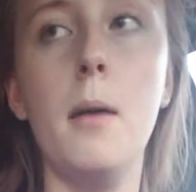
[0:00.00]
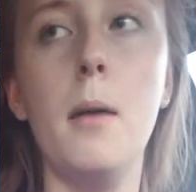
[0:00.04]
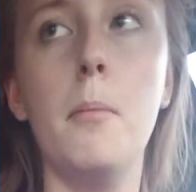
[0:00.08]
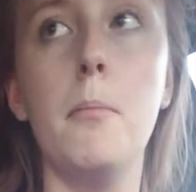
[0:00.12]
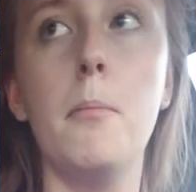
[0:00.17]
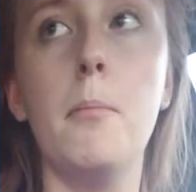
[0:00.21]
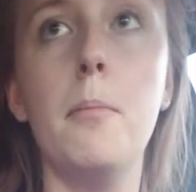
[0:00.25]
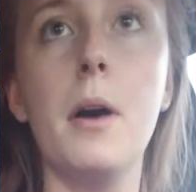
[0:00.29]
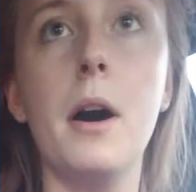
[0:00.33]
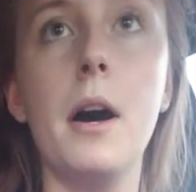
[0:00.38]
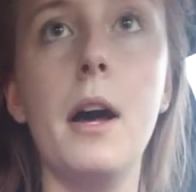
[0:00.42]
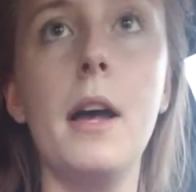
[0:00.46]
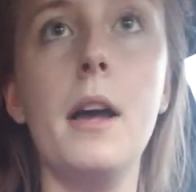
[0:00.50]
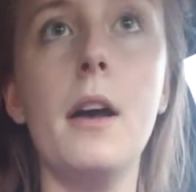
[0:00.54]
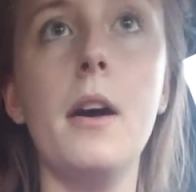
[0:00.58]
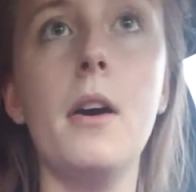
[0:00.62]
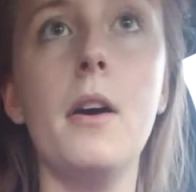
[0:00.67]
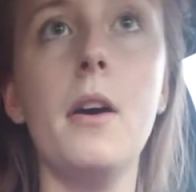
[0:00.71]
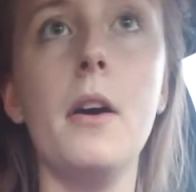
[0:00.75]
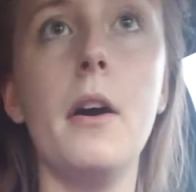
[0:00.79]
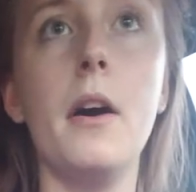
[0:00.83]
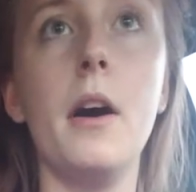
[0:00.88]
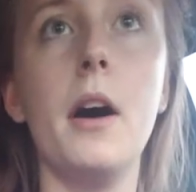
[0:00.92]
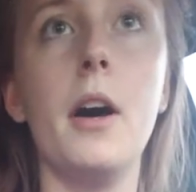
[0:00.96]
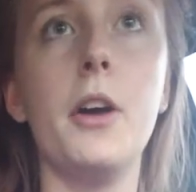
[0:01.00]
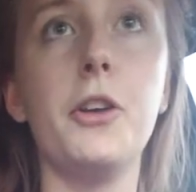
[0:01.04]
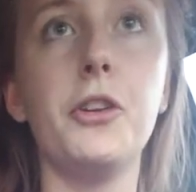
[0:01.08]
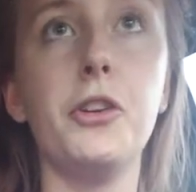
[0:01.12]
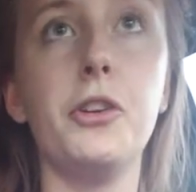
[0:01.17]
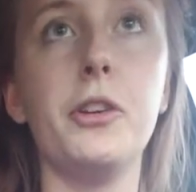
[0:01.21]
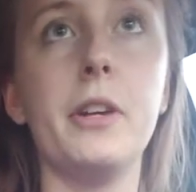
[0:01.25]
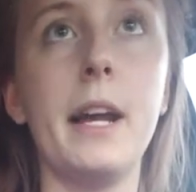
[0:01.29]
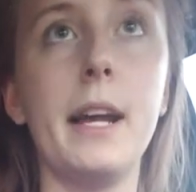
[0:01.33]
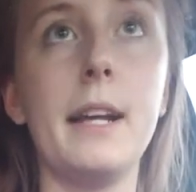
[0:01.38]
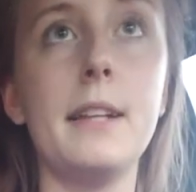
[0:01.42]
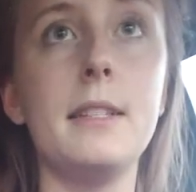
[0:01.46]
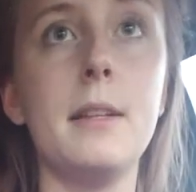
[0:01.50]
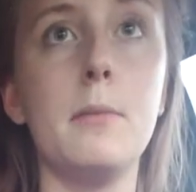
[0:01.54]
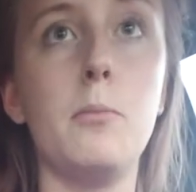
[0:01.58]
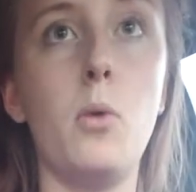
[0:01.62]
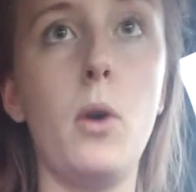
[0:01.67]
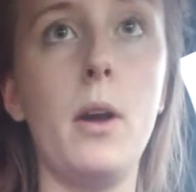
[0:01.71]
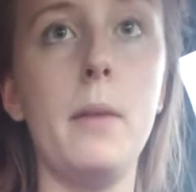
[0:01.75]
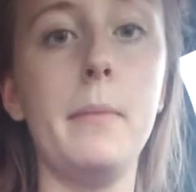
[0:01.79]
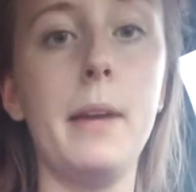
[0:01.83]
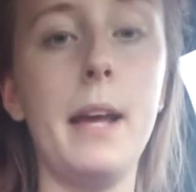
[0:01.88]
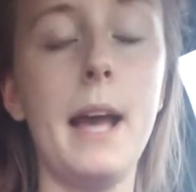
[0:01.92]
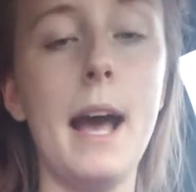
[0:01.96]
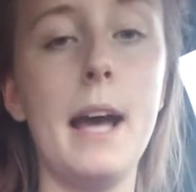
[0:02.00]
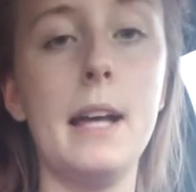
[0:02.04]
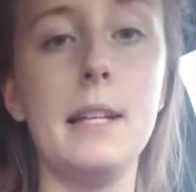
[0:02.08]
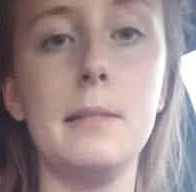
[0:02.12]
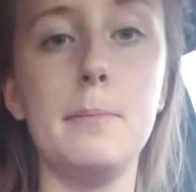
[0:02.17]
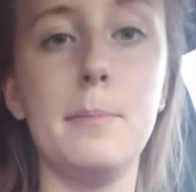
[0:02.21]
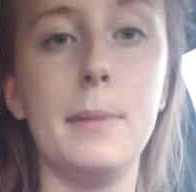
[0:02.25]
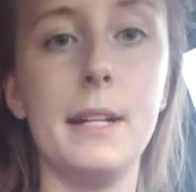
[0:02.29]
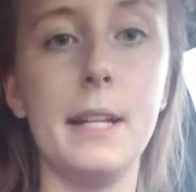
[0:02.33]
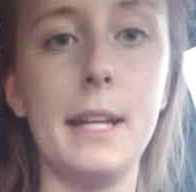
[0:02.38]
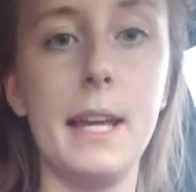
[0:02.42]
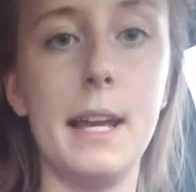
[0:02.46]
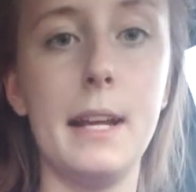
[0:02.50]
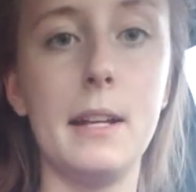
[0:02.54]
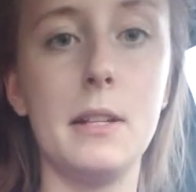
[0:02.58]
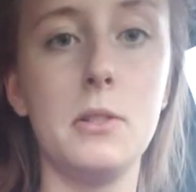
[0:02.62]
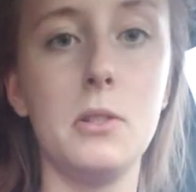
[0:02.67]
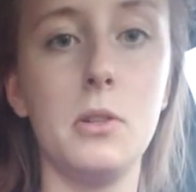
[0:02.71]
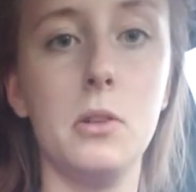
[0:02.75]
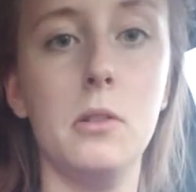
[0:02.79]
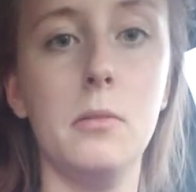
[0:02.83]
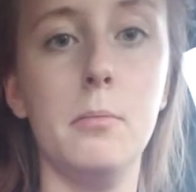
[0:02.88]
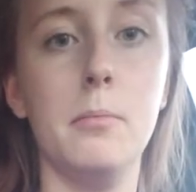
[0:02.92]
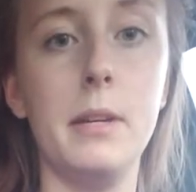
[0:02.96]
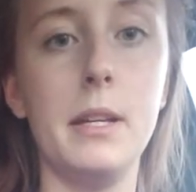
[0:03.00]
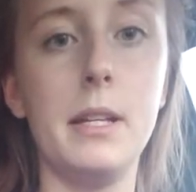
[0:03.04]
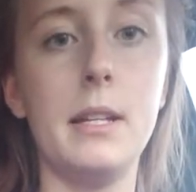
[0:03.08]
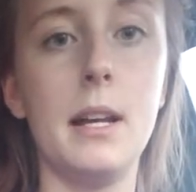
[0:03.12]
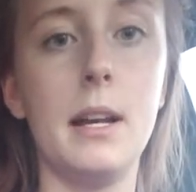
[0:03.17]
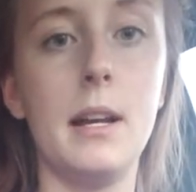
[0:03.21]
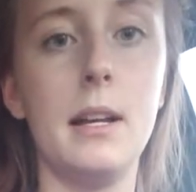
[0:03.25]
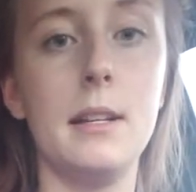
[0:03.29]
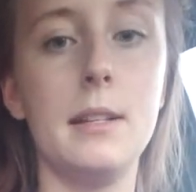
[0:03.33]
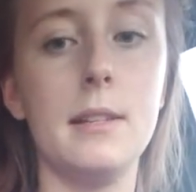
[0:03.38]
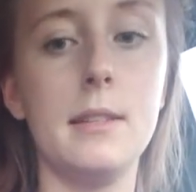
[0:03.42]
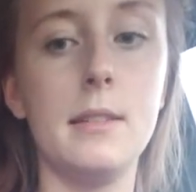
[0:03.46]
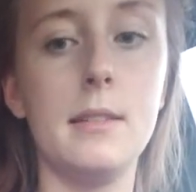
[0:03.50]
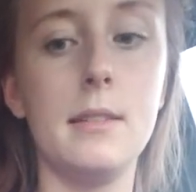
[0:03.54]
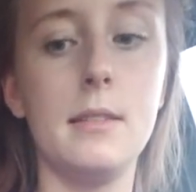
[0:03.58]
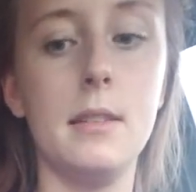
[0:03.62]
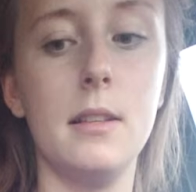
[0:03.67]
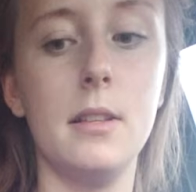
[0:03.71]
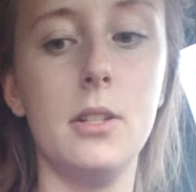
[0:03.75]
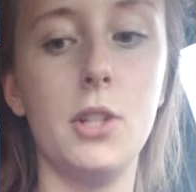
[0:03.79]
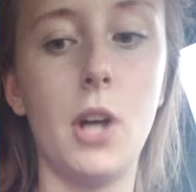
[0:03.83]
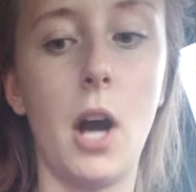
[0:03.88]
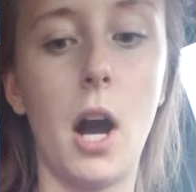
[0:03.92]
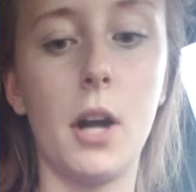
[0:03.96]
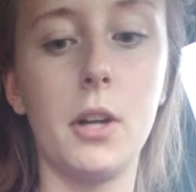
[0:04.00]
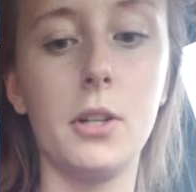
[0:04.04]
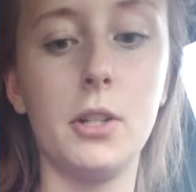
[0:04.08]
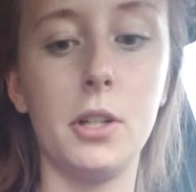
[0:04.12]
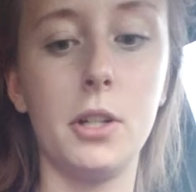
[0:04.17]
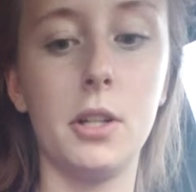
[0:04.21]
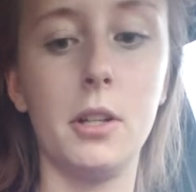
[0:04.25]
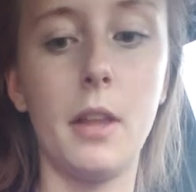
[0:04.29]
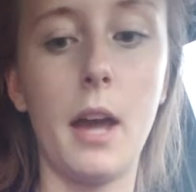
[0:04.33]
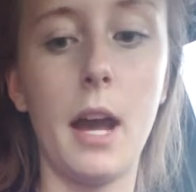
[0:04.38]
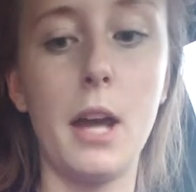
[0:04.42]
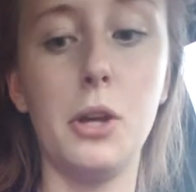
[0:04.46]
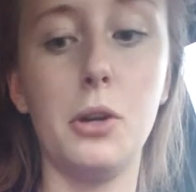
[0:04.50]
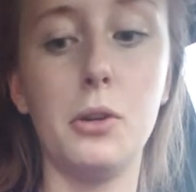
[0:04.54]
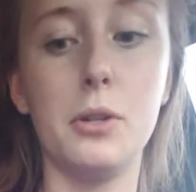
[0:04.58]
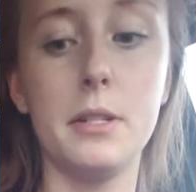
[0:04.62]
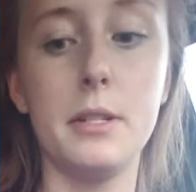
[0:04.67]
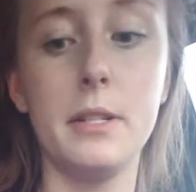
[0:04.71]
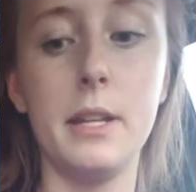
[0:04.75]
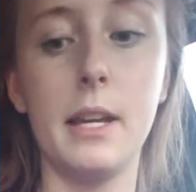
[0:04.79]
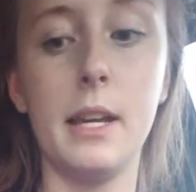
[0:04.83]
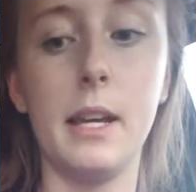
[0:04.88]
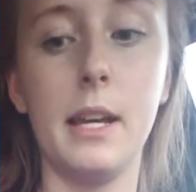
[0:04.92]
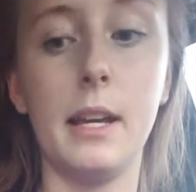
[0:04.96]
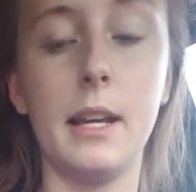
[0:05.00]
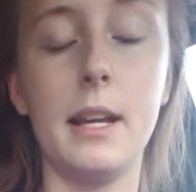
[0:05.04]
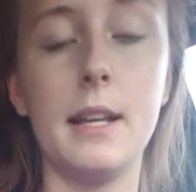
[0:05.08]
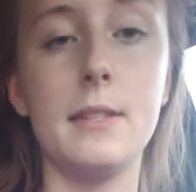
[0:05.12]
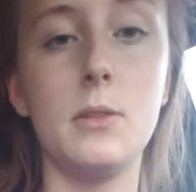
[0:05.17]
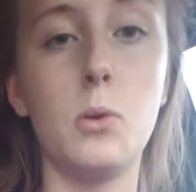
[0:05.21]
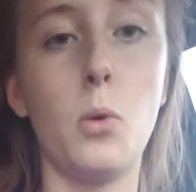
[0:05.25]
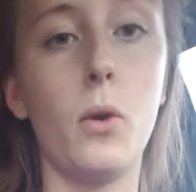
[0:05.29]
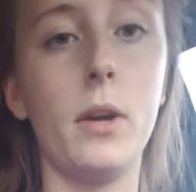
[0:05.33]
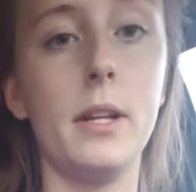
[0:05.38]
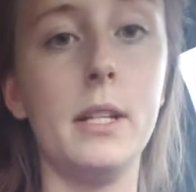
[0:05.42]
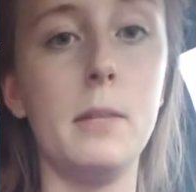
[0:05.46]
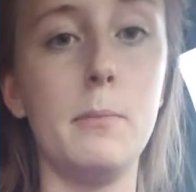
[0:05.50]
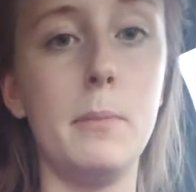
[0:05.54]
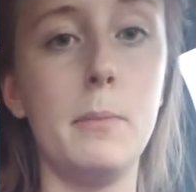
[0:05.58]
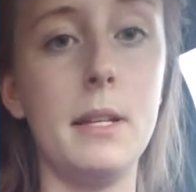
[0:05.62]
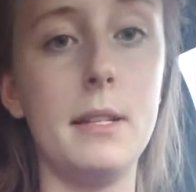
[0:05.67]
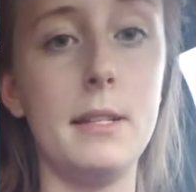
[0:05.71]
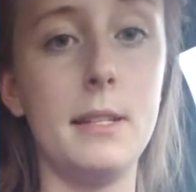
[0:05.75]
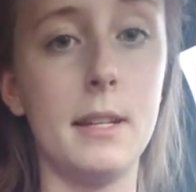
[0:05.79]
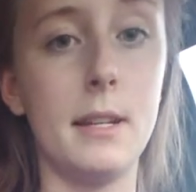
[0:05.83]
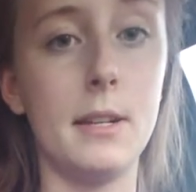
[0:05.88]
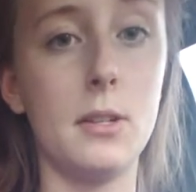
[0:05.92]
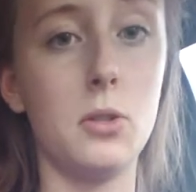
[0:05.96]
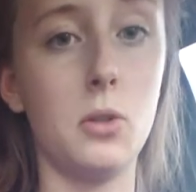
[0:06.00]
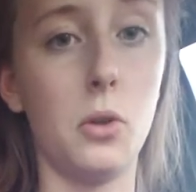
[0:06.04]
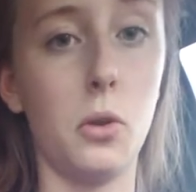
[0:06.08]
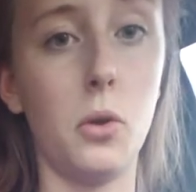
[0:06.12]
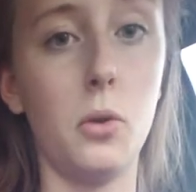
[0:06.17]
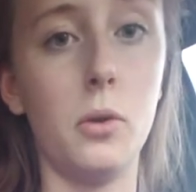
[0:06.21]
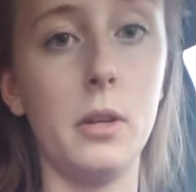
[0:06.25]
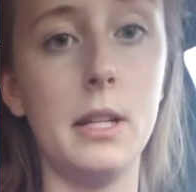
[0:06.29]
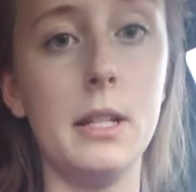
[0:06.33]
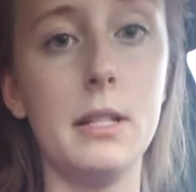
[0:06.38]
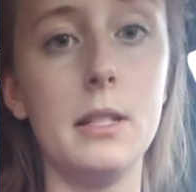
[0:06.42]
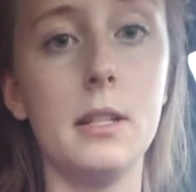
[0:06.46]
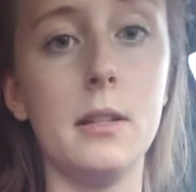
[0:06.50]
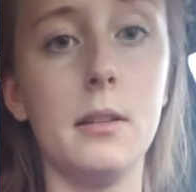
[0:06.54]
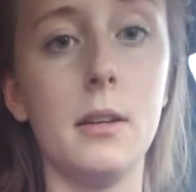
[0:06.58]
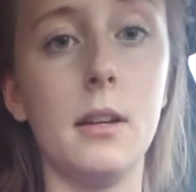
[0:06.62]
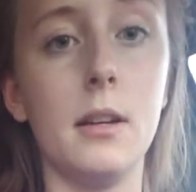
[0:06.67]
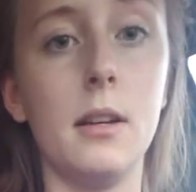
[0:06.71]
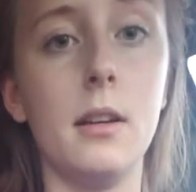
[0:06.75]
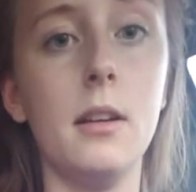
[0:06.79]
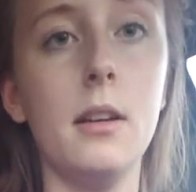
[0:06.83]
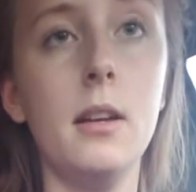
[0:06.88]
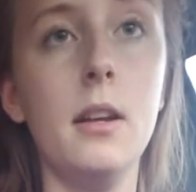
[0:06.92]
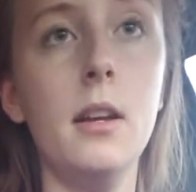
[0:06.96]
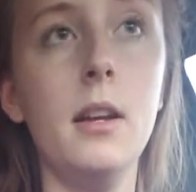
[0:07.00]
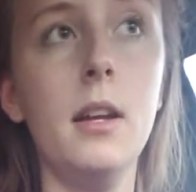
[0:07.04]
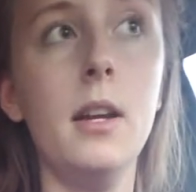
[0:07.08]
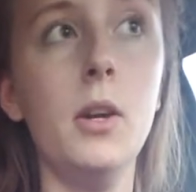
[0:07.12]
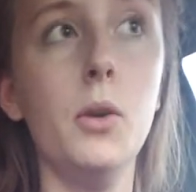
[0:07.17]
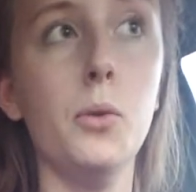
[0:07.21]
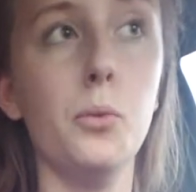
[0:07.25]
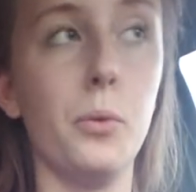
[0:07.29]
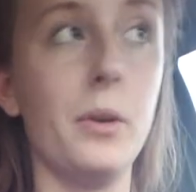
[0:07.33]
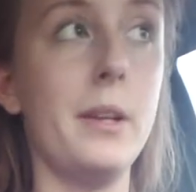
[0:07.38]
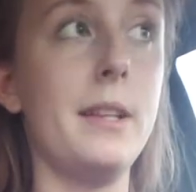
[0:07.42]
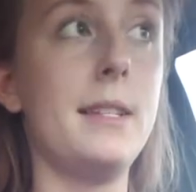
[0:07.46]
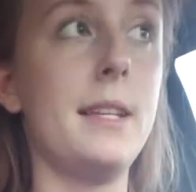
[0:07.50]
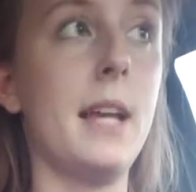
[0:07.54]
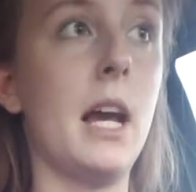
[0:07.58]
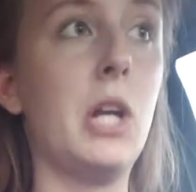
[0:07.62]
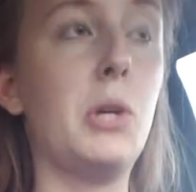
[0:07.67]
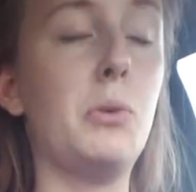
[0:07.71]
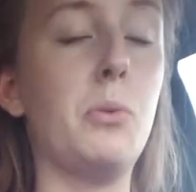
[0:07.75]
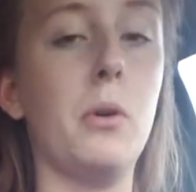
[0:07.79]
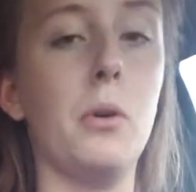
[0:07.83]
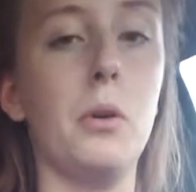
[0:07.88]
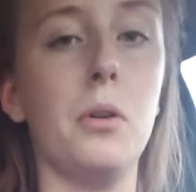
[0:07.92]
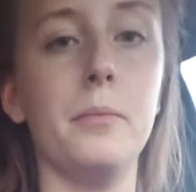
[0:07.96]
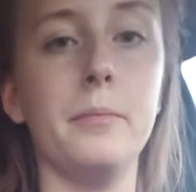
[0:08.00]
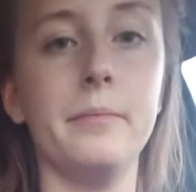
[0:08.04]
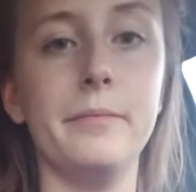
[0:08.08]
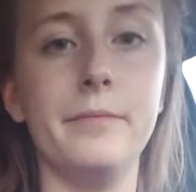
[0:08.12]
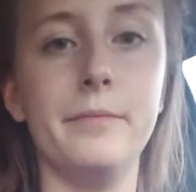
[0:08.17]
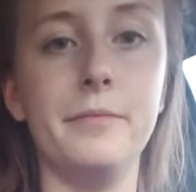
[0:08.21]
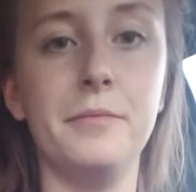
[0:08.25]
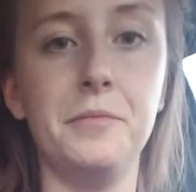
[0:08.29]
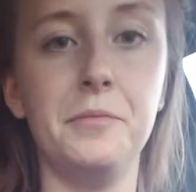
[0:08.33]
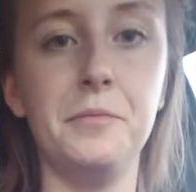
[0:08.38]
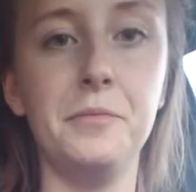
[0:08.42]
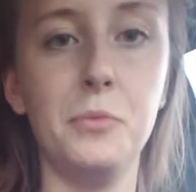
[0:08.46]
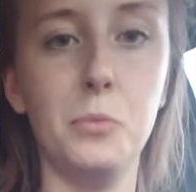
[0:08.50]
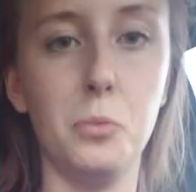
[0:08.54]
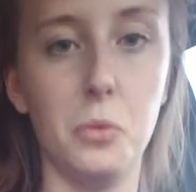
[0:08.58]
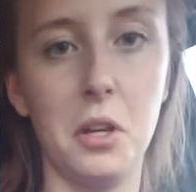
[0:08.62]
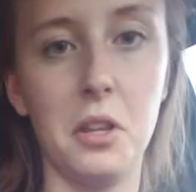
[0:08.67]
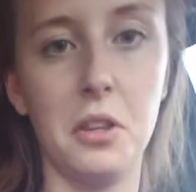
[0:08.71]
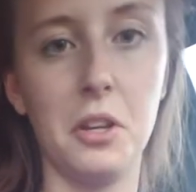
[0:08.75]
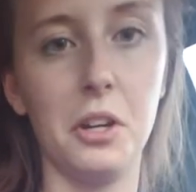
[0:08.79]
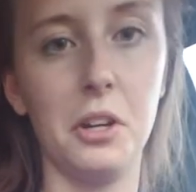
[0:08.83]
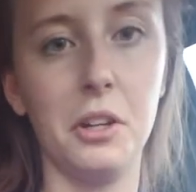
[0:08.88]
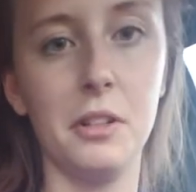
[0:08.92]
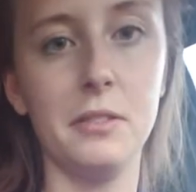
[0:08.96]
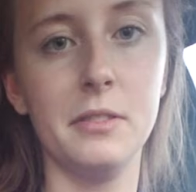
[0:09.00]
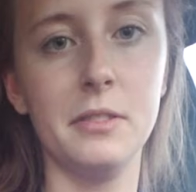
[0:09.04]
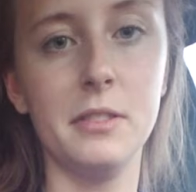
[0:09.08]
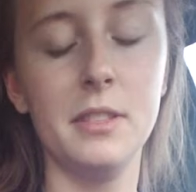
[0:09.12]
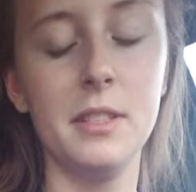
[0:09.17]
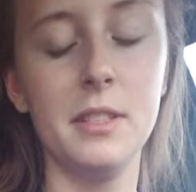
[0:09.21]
but your next appointment has been canceled because the doctor that you're seeing is going to be sick, so you need to reschedule with her.